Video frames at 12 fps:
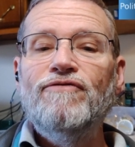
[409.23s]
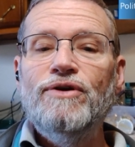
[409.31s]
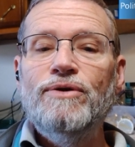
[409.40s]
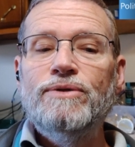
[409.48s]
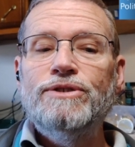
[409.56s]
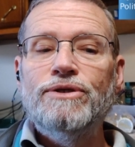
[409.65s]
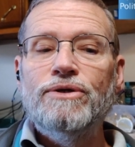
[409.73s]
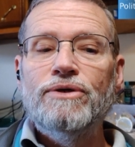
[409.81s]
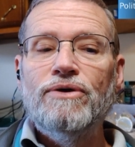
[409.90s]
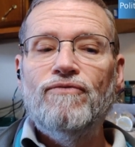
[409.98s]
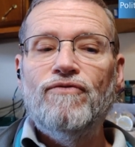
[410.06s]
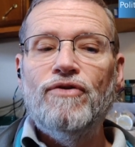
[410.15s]

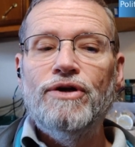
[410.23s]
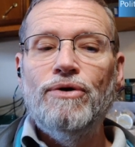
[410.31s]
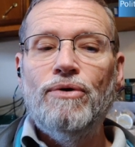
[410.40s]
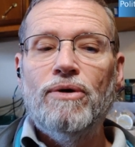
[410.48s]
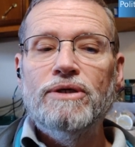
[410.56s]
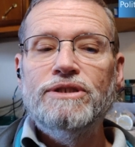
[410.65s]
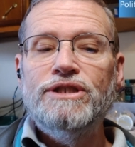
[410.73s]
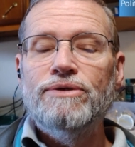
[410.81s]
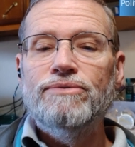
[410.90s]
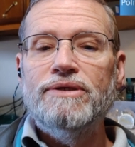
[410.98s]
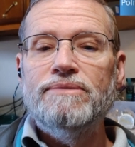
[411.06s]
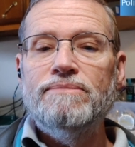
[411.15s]
future for your
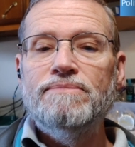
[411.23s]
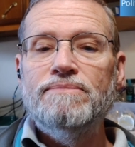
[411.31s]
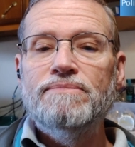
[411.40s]
children.